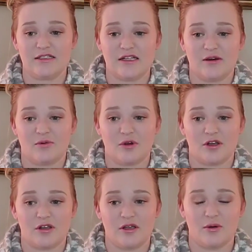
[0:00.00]
It
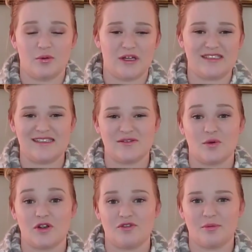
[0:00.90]

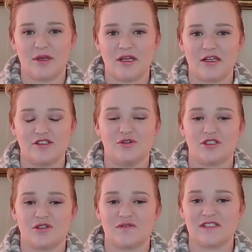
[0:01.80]
doesn't work for me,
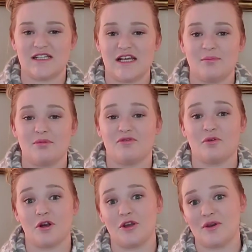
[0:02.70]
because you also have to take it
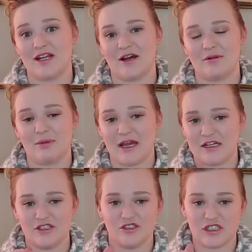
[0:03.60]
before you get out of
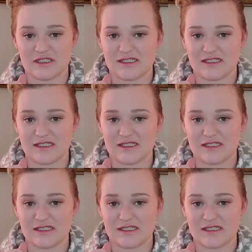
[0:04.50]
bed, and you